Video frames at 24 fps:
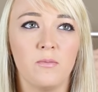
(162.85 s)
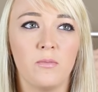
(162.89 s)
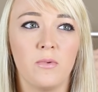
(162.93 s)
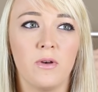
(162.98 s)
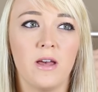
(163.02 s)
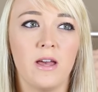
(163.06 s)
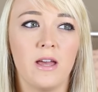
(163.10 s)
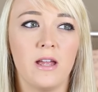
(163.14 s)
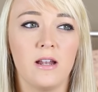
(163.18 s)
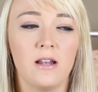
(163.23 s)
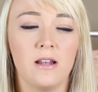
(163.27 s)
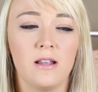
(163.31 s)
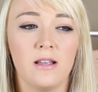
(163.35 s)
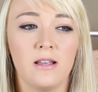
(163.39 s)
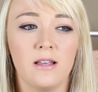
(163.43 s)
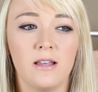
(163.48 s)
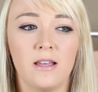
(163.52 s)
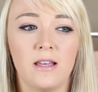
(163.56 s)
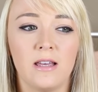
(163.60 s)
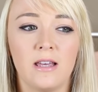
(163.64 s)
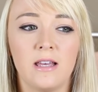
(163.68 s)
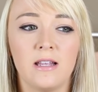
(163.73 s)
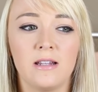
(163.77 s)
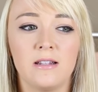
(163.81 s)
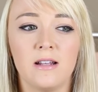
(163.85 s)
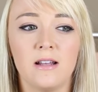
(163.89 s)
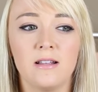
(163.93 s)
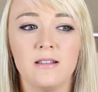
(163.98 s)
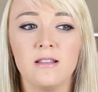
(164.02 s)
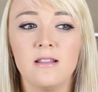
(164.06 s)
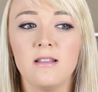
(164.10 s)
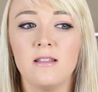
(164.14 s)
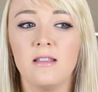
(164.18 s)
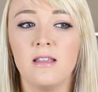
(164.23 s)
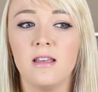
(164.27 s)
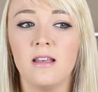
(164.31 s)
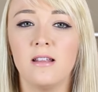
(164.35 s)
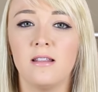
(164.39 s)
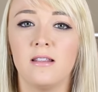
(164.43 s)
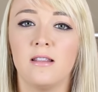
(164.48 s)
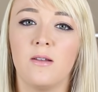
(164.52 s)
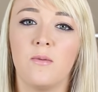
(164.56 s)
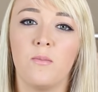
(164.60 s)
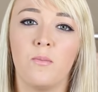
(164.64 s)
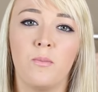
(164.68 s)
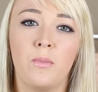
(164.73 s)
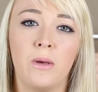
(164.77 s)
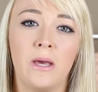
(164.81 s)
but he doesn't think
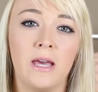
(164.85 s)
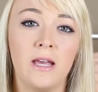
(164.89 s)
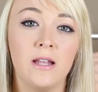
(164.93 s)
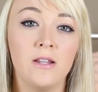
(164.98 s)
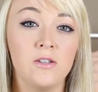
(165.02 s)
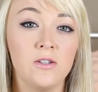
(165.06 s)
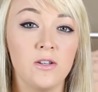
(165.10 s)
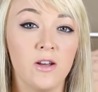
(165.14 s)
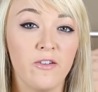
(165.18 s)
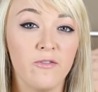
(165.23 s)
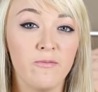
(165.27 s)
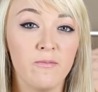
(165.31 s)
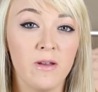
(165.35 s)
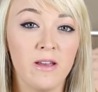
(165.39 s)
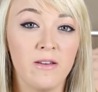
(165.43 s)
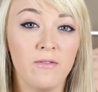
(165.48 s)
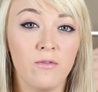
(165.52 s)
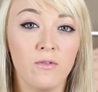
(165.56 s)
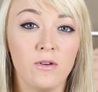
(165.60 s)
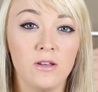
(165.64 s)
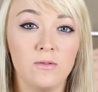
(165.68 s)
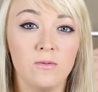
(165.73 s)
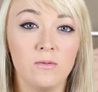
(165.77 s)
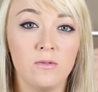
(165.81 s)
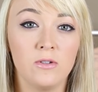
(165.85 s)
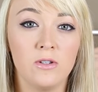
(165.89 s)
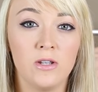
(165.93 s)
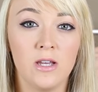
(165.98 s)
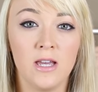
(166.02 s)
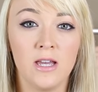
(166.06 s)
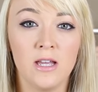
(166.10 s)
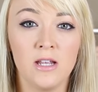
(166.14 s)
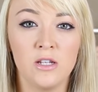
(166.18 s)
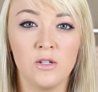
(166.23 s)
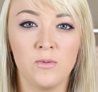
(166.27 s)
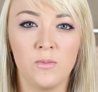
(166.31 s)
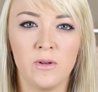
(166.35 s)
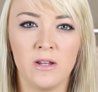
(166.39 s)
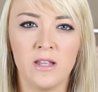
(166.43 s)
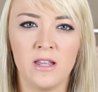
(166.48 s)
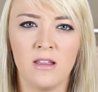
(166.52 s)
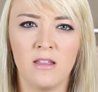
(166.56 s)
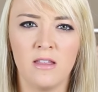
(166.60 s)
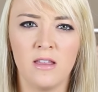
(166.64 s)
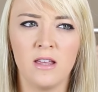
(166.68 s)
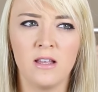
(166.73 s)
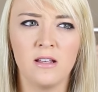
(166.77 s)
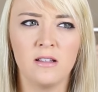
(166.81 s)
the pitch of my voice will change, but
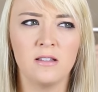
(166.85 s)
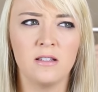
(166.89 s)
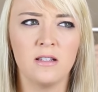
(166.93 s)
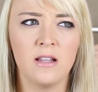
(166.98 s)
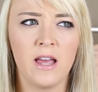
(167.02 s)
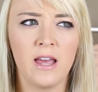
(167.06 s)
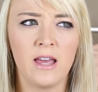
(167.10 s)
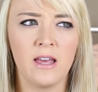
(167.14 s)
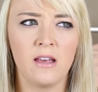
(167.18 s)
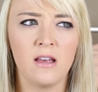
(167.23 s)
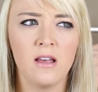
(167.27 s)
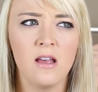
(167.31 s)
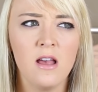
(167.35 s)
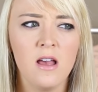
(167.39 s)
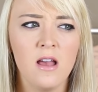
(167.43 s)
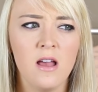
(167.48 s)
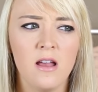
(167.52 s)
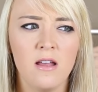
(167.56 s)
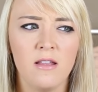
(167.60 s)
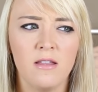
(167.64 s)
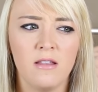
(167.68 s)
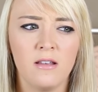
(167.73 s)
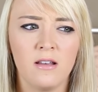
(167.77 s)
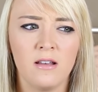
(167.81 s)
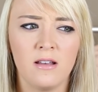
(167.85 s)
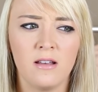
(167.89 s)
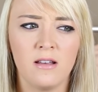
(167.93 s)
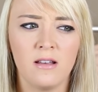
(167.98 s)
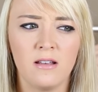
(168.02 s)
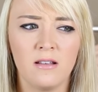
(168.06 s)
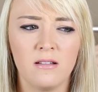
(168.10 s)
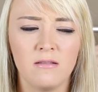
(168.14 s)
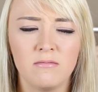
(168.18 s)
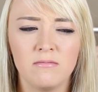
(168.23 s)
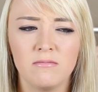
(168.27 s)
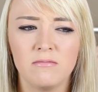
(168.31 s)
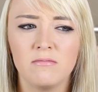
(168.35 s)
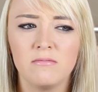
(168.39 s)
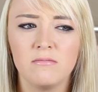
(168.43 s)
he thinks like the,